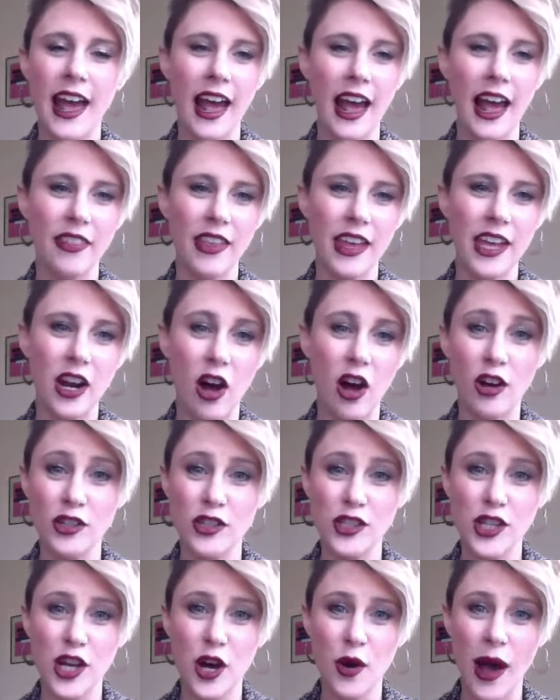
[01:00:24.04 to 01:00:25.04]
And then
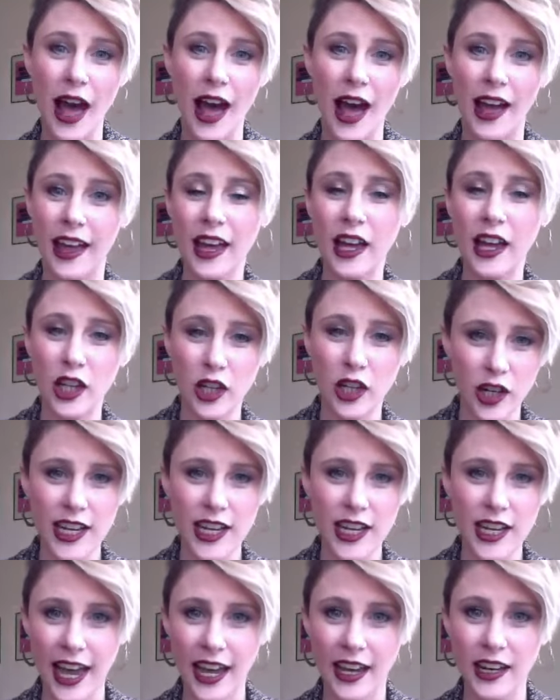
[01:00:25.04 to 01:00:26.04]
also at
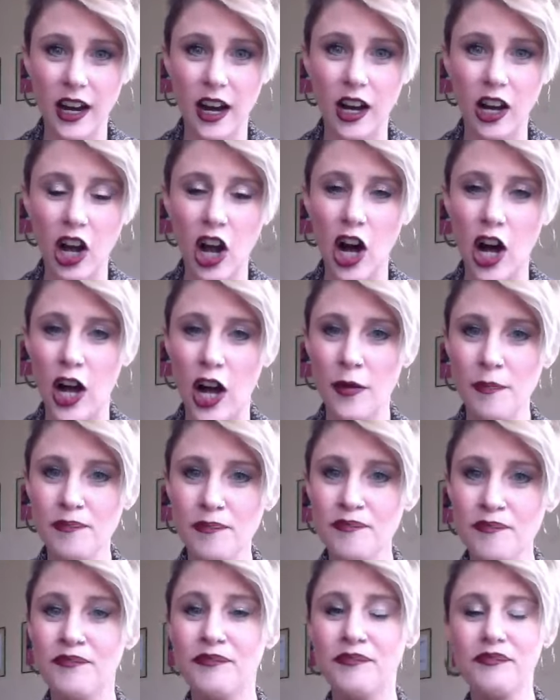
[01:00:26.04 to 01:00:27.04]

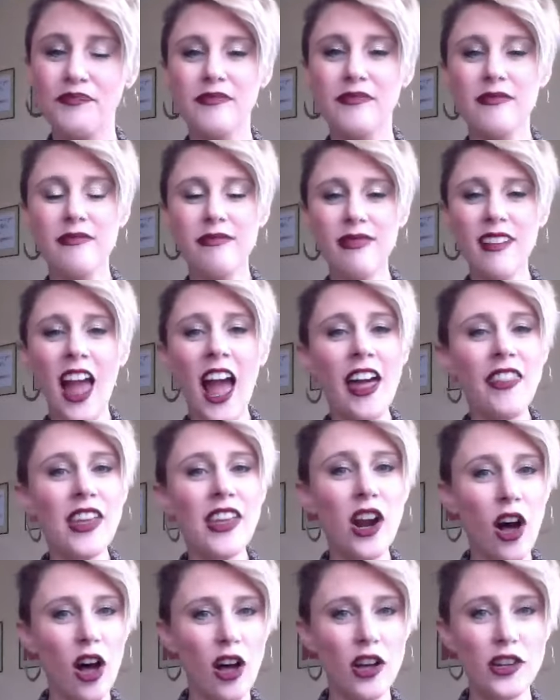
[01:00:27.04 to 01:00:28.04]
HillaryKay.com. And
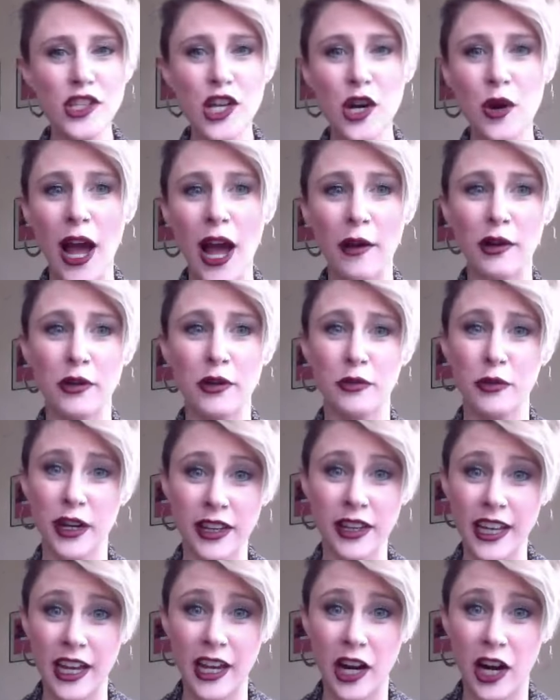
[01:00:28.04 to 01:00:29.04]
then also I would
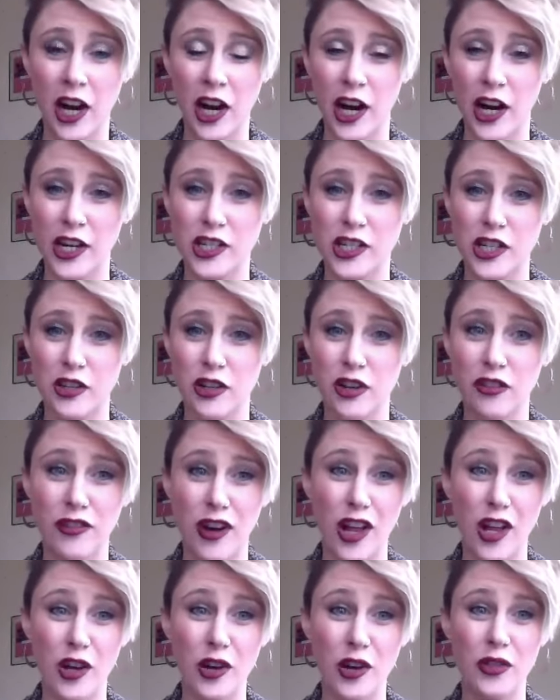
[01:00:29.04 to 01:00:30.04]
really encourage you to
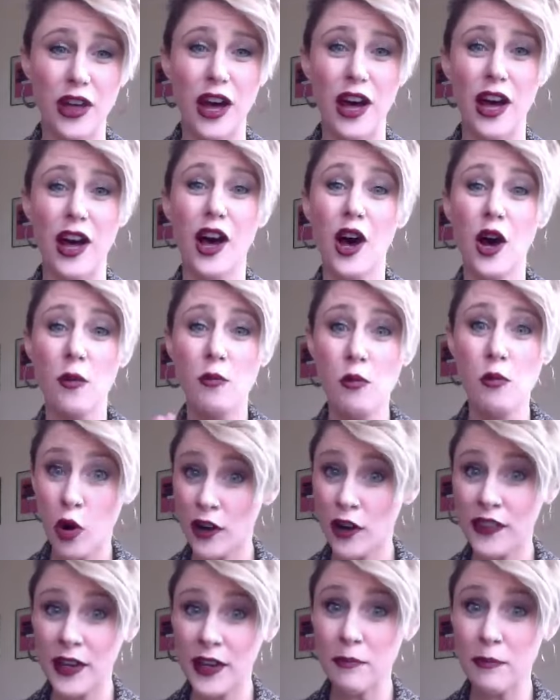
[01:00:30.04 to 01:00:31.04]
follow the
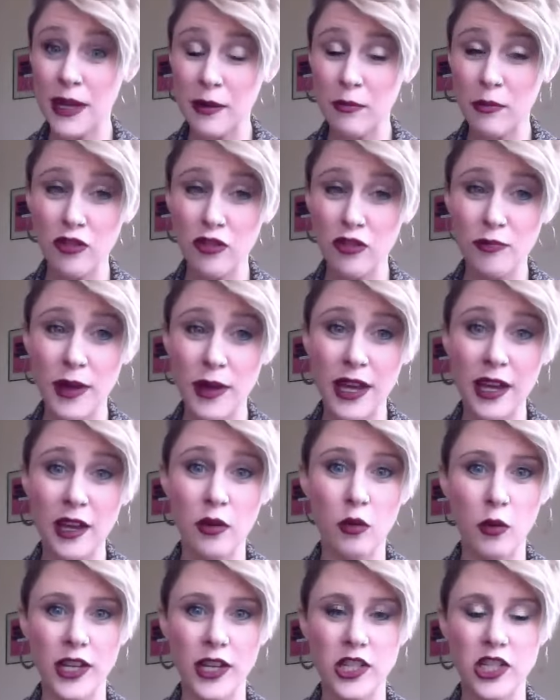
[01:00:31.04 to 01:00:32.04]
More Than Me movement,
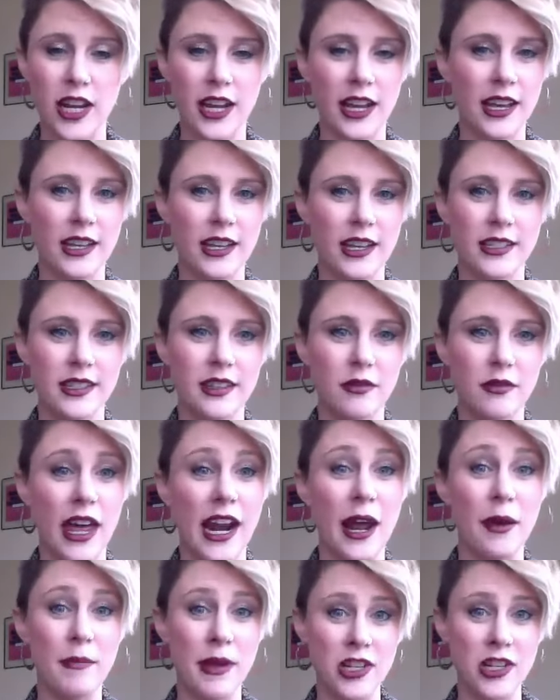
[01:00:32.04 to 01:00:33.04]
which is that
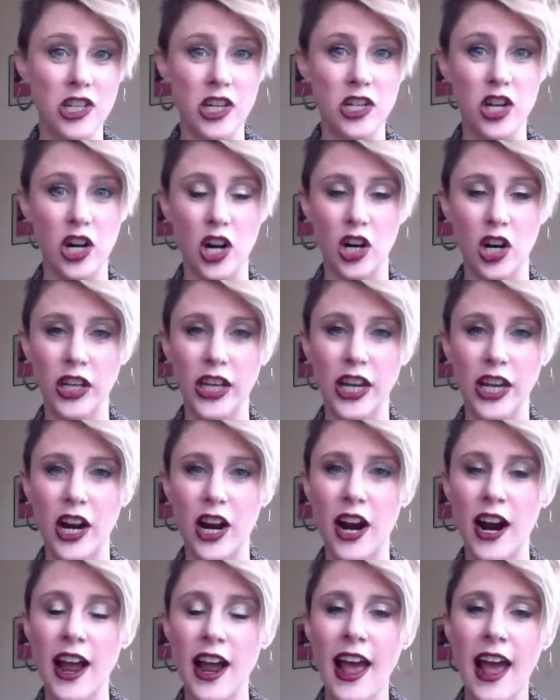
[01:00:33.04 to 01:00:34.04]
I mentioned
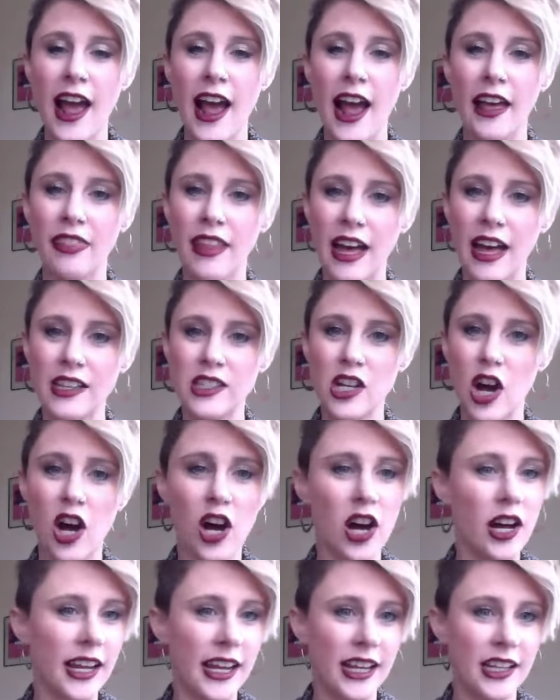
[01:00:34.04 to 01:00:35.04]
earlier. And that's
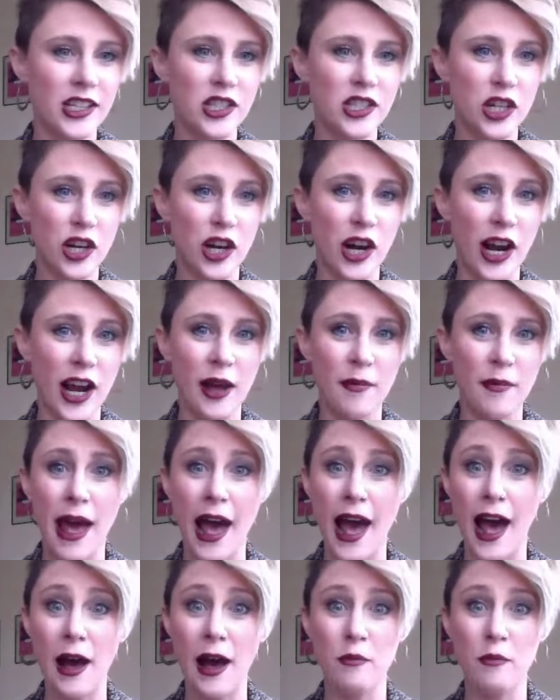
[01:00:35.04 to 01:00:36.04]
on Instagram
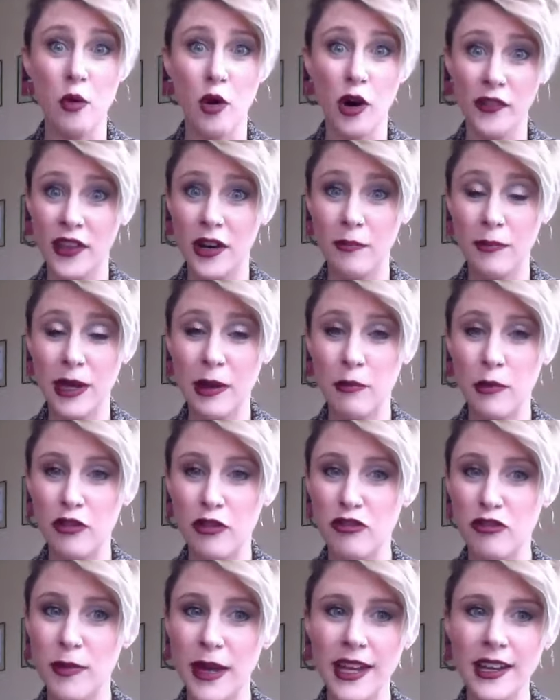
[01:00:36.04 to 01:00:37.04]
at More Than Me
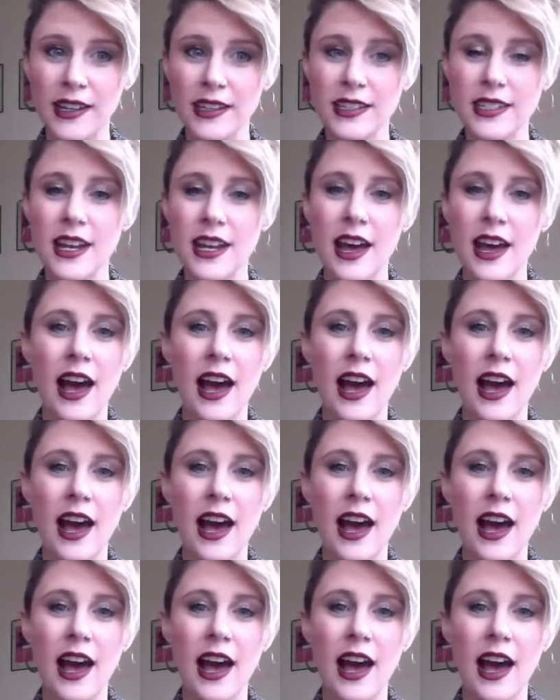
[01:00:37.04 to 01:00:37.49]
movement.